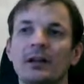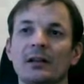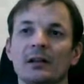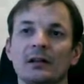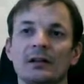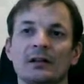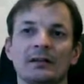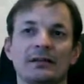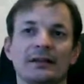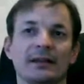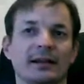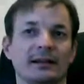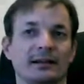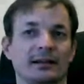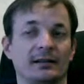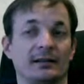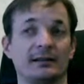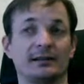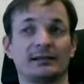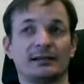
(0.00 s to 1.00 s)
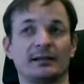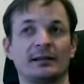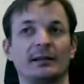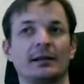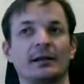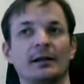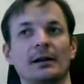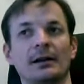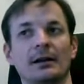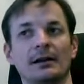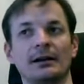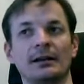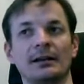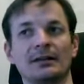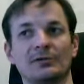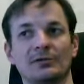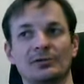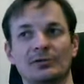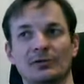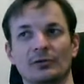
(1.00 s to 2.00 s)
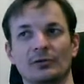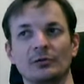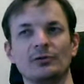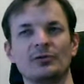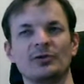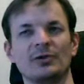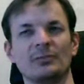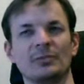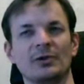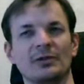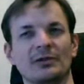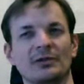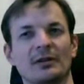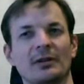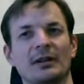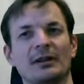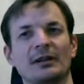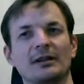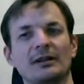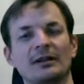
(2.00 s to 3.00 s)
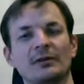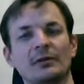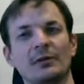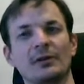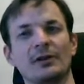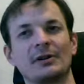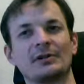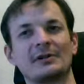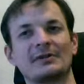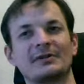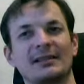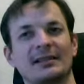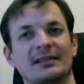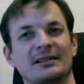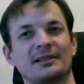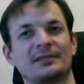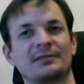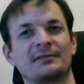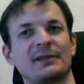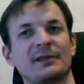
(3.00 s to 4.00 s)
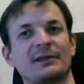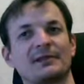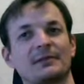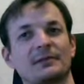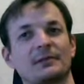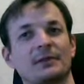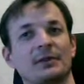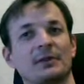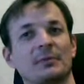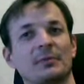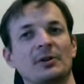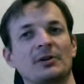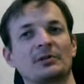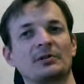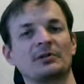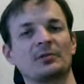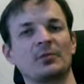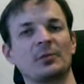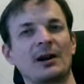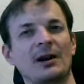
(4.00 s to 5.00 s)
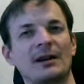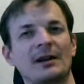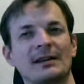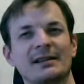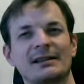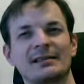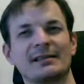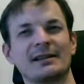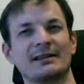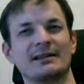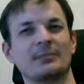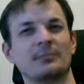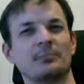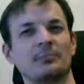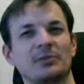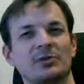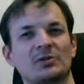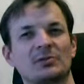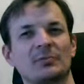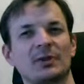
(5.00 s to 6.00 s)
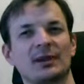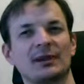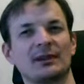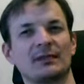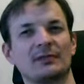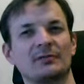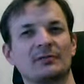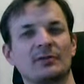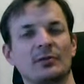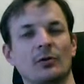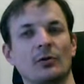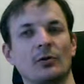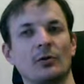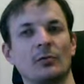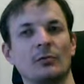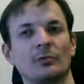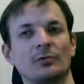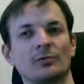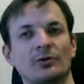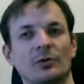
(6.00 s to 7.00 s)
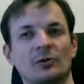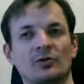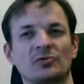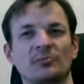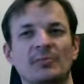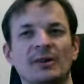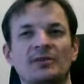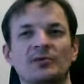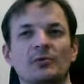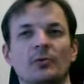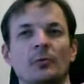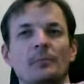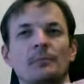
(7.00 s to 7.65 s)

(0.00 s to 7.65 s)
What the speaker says: yeah, that is a clever solution, but a little unsatisfactory, because why is that perspective so special?